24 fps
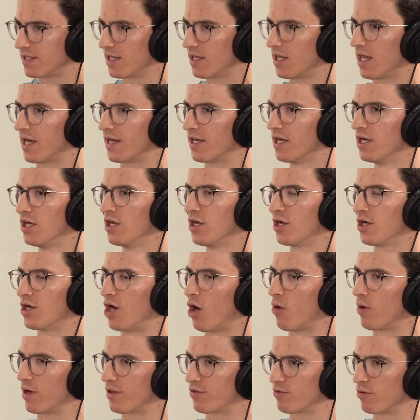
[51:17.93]
That like
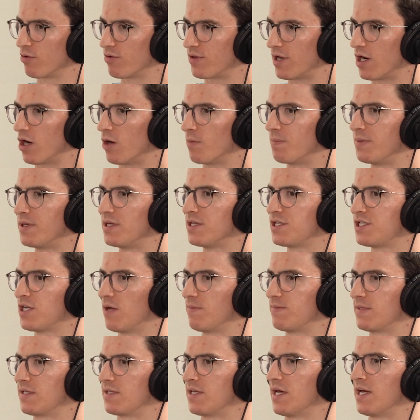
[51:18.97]
going through therapy is
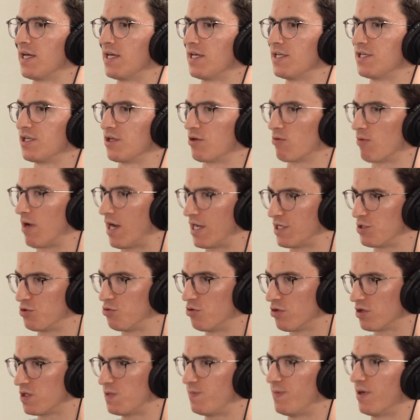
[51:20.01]
something that is a
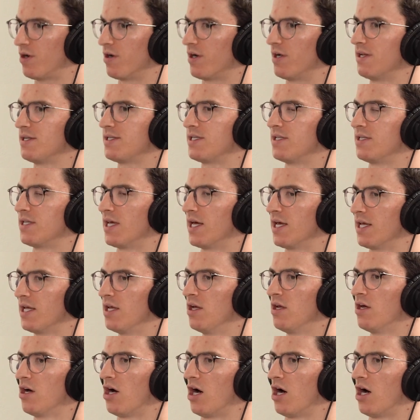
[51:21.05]
gradual experience, and that